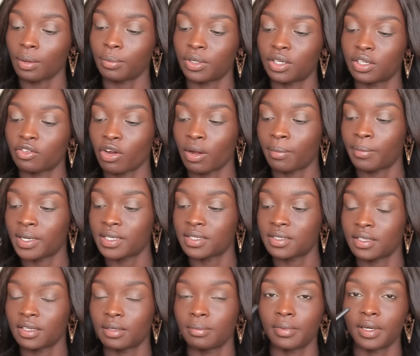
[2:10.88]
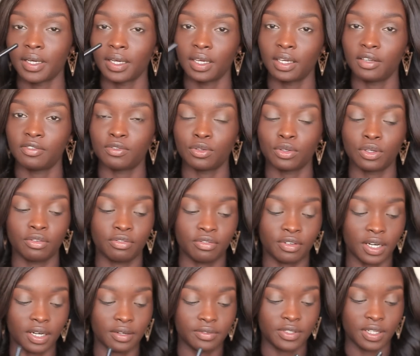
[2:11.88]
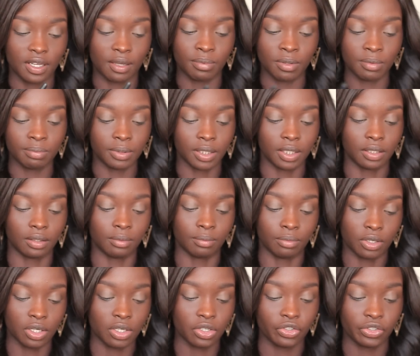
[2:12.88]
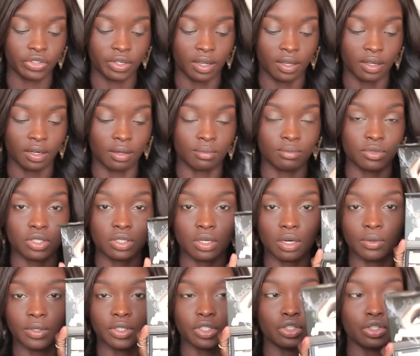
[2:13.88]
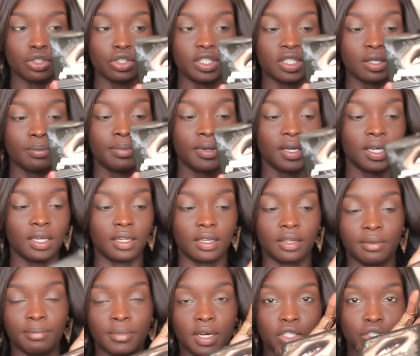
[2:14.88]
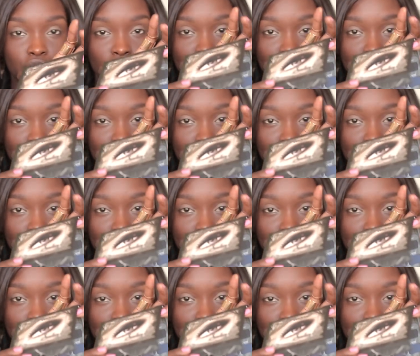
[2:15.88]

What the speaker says: I'm going to grab my Sigma E45 tapered blending brush, and I'm just going to dip it in my